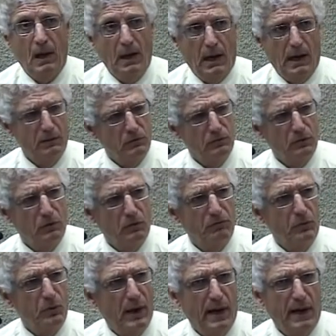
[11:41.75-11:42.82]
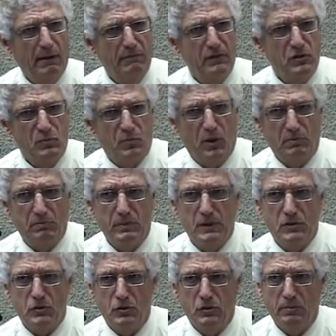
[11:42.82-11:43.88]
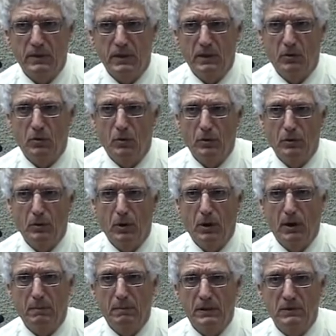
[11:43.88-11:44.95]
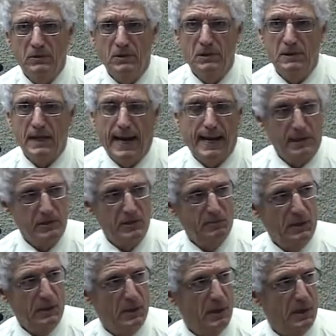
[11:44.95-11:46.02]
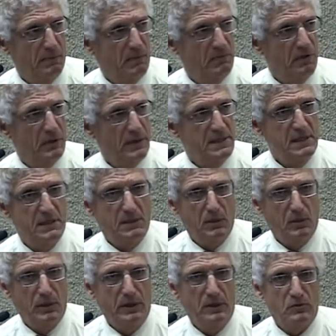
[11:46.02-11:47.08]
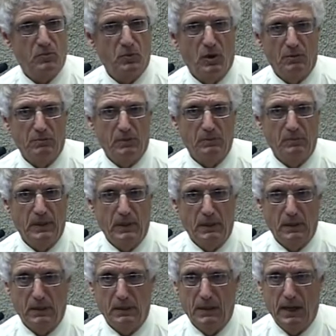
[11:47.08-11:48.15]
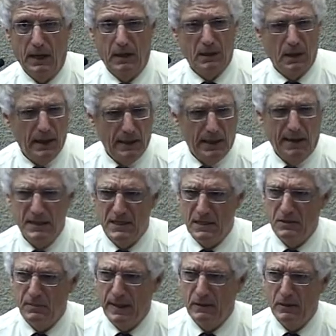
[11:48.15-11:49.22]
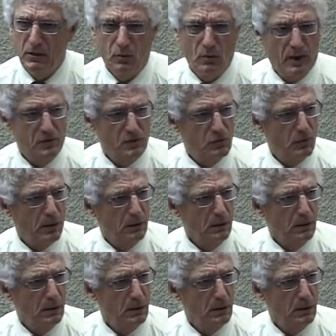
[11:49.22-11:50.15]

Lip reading: And I don't know if you have this problem in Serbia or not. This has actually become a very serious problem in Canada, and I suspect the U.S. as well.